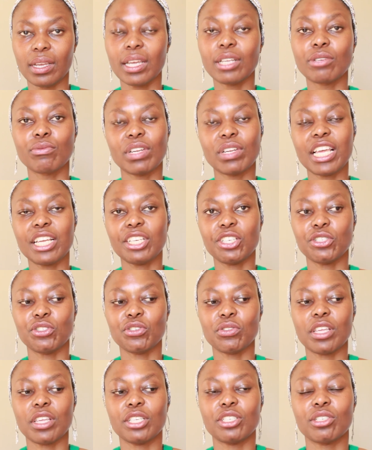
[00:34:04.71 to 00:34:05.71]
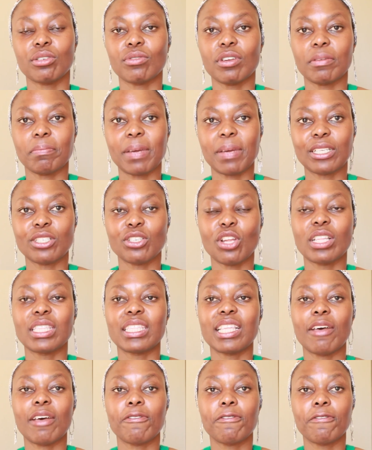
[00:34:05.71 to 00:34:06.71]
in relation to their children, but not
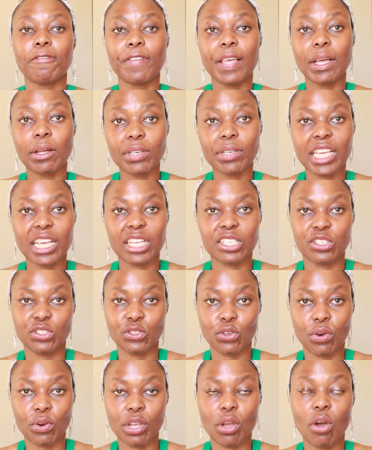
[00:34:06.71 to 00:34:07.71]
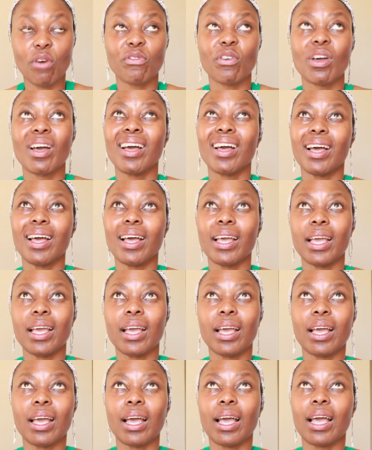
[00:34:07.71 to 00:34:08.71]
their failure story of,
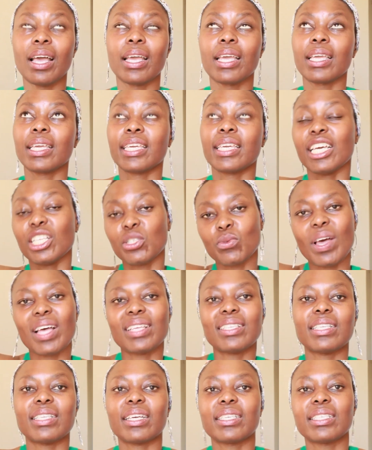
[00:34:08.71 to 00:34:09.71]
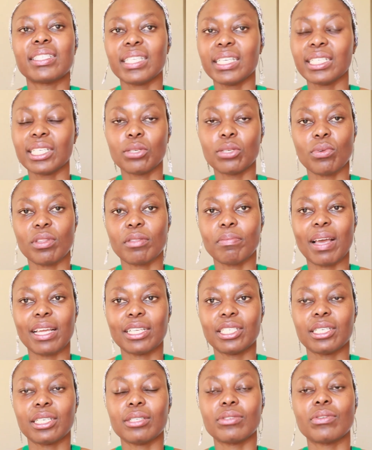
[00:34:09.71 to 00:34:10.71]
here's where I succeeded with my
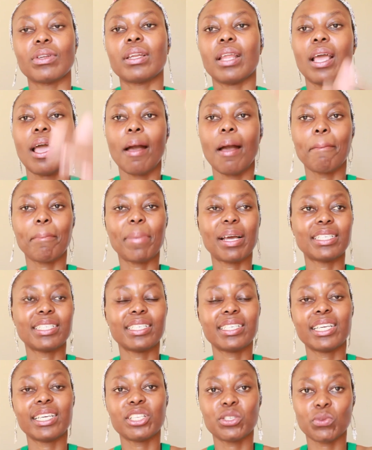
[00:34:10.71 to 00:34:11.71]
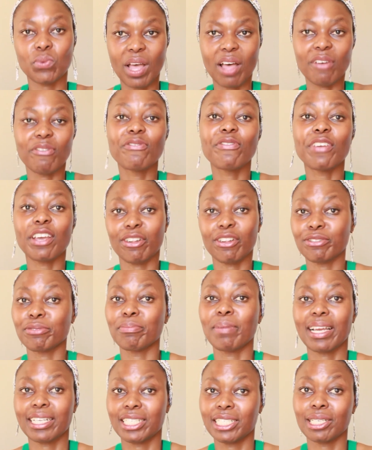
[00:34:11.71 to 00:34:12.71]
children, but here's where I failed
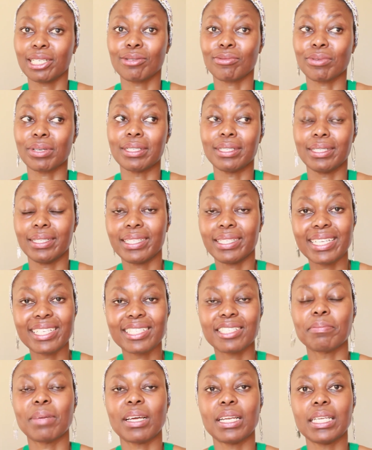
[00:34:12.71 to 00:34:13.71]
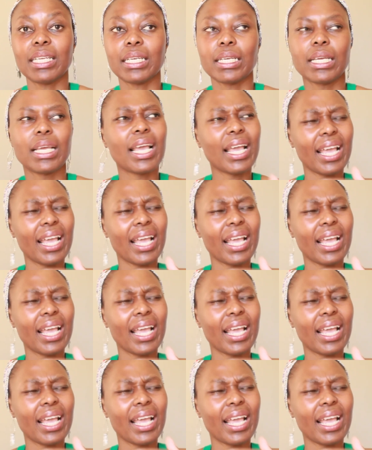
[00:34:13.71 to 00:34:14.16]
my children dismally.